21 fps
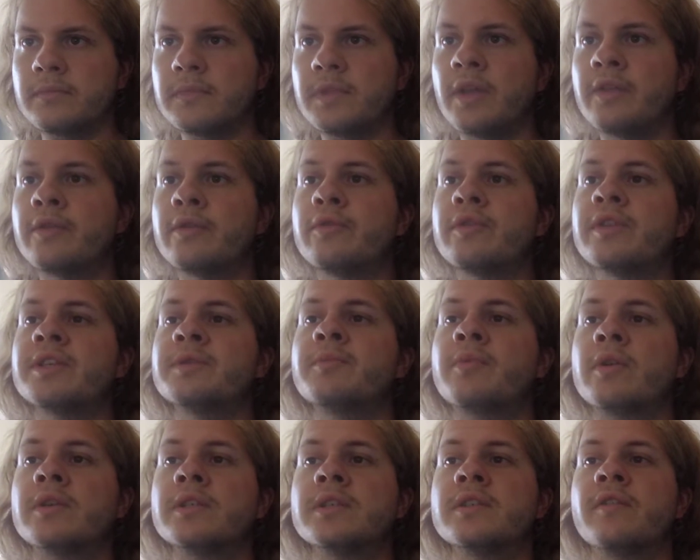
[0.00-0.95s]
Through this
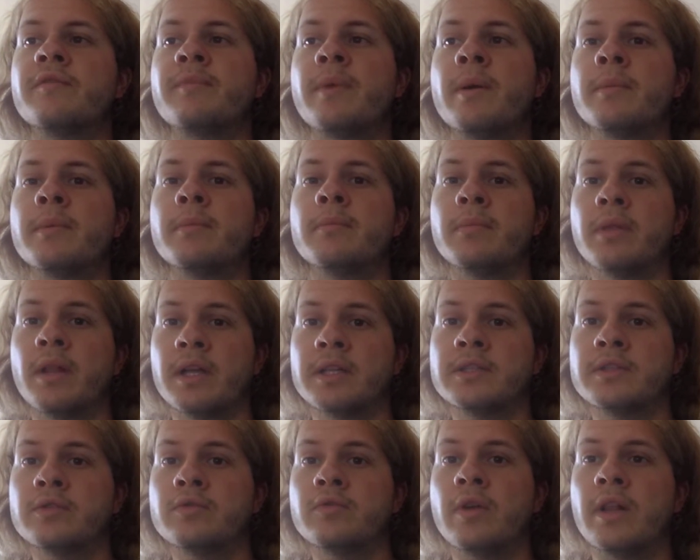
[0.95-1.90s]
process of pumping
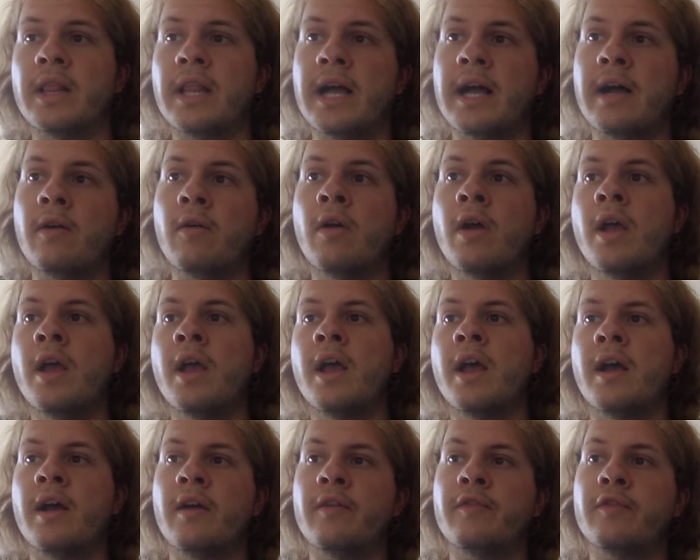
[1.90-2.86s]
blood to allow
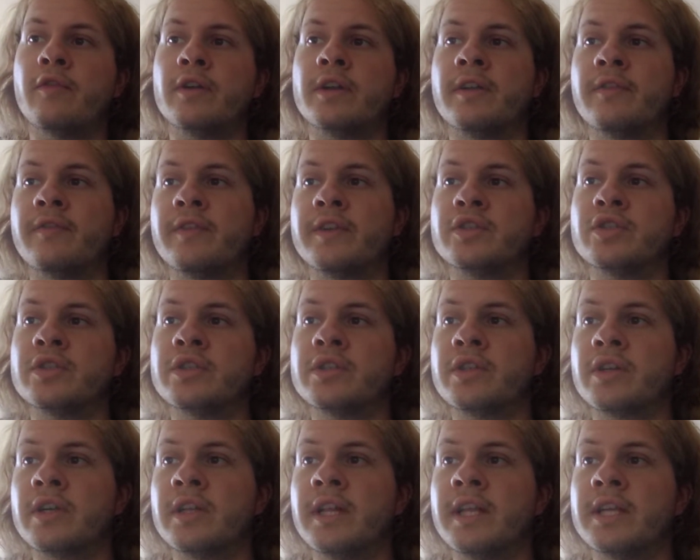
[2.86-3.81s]
for an efficient
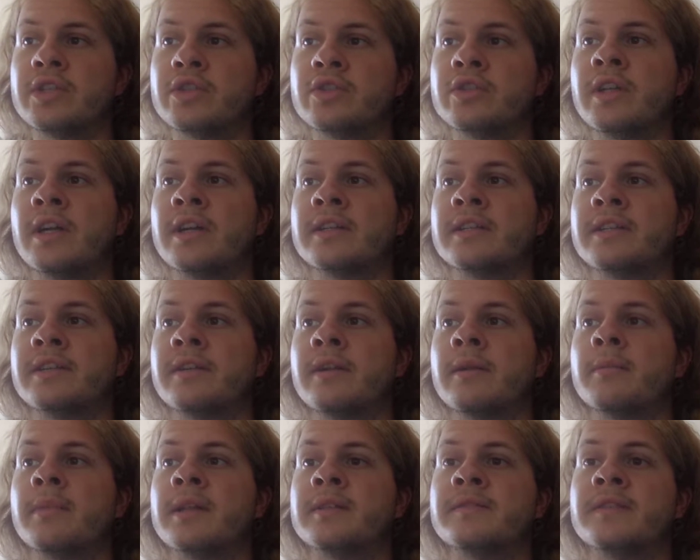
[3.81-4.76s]
circulation,
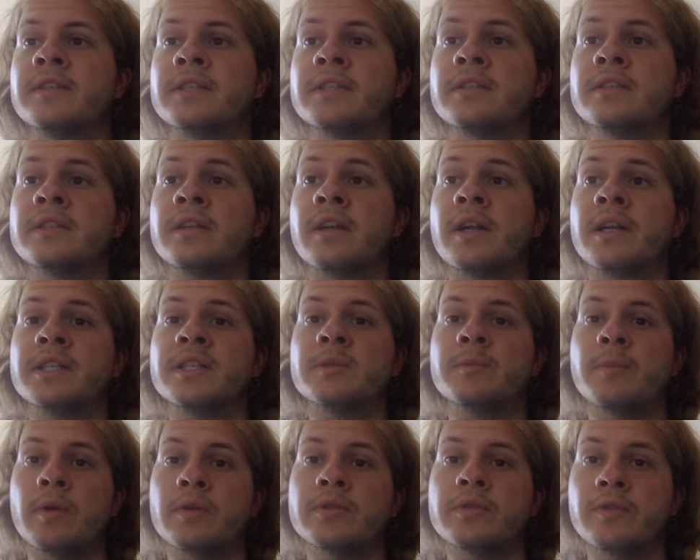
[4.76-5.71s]
arterial blood vessels are
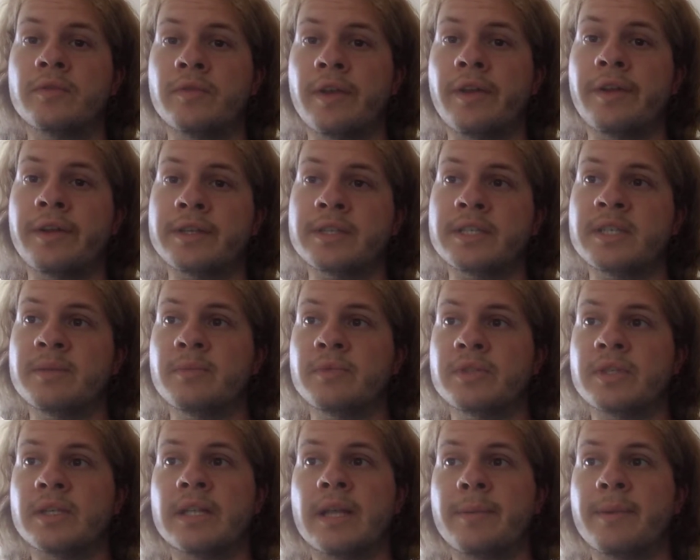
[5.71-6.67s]
exposed to various
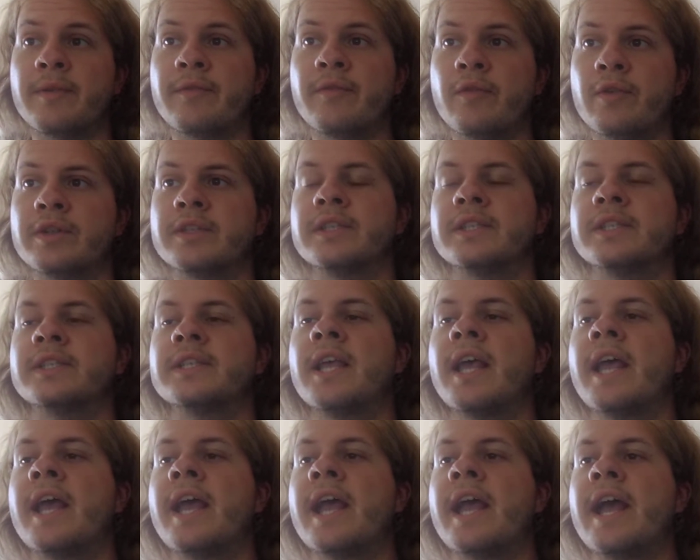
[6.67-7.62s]
hemodynamic forces,
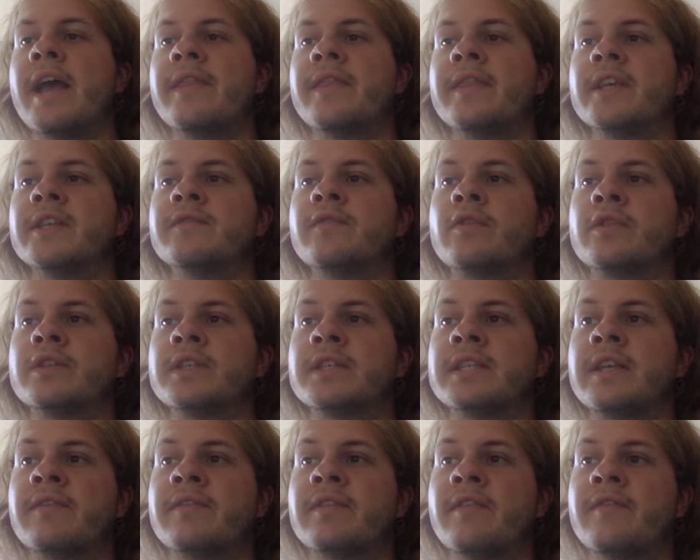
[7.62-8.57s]
and these
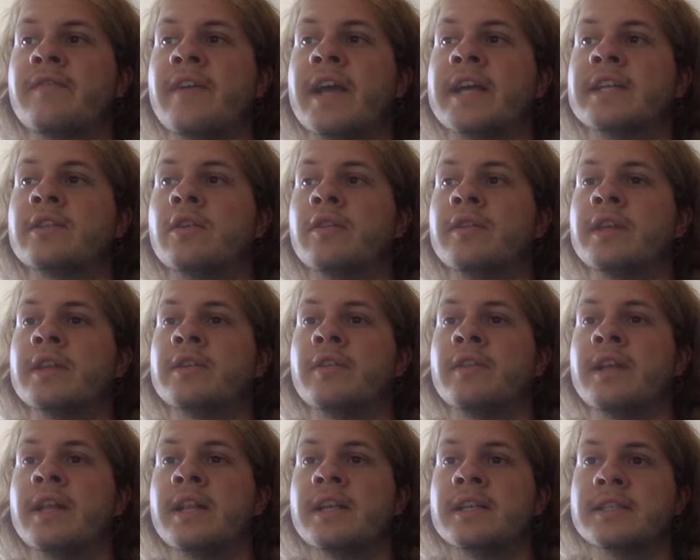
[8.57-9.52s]
forces have an effect on the
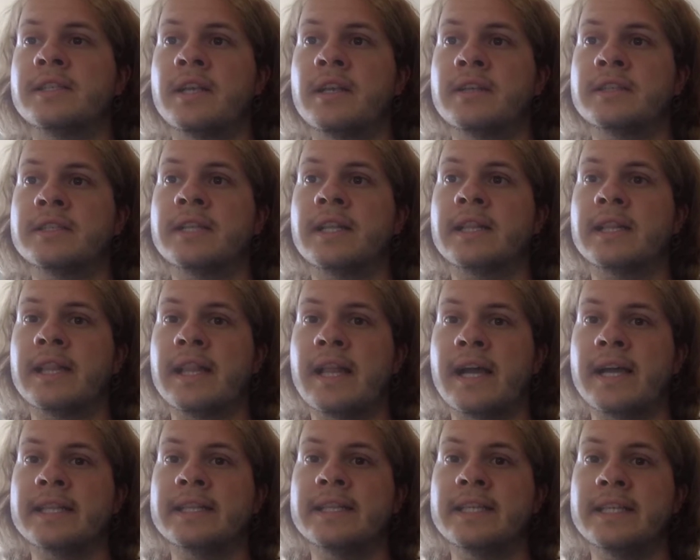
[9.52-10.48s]
endothelial cells that
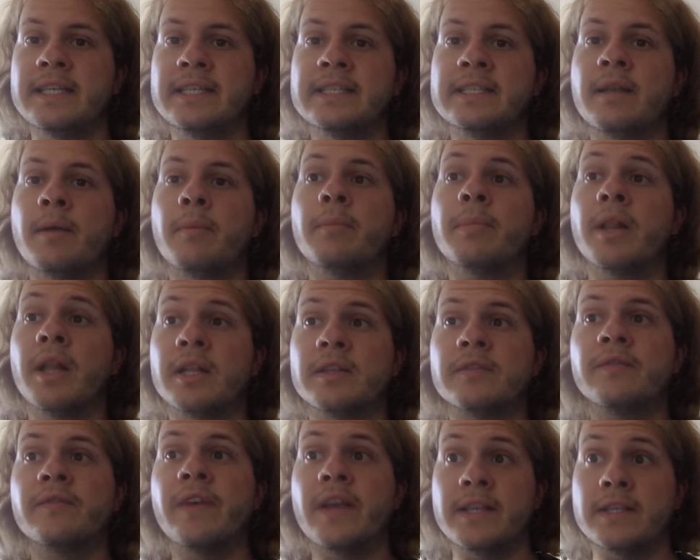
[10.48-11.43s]
line these blood
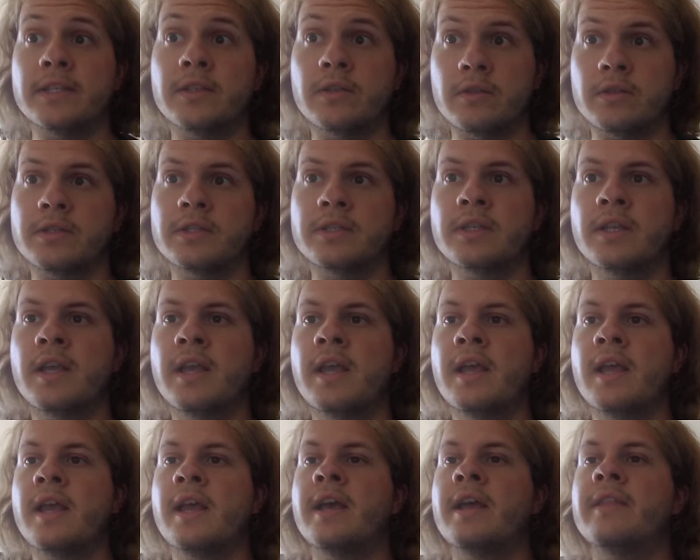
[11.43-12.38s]
vessels.
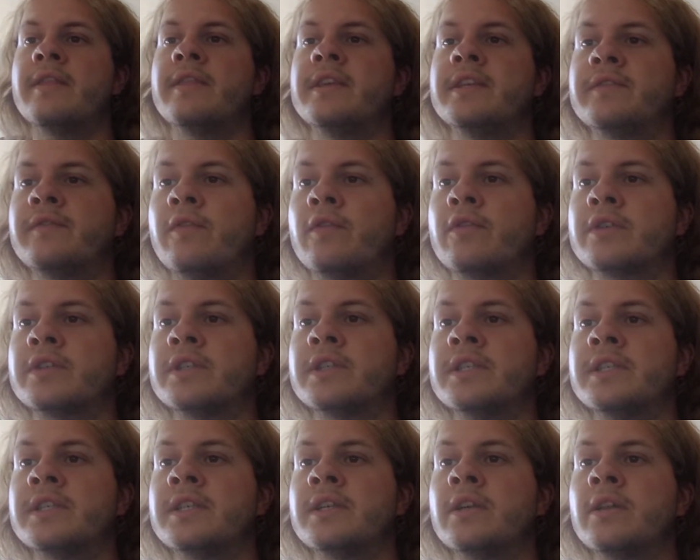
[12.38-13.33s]
These
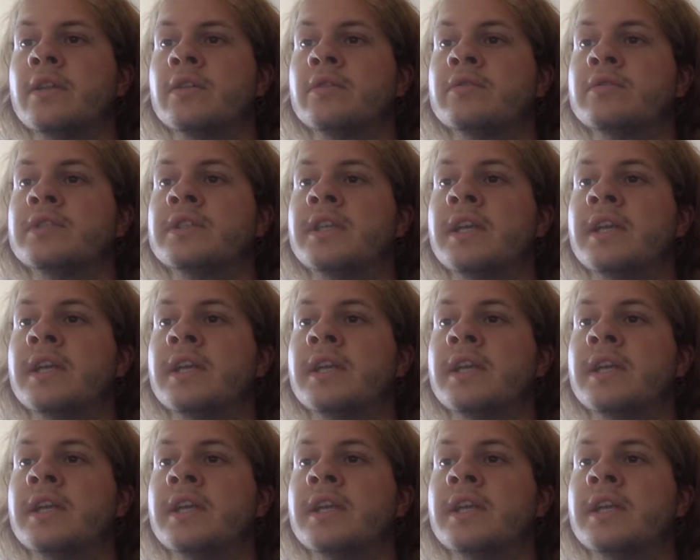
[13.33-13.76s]
forces include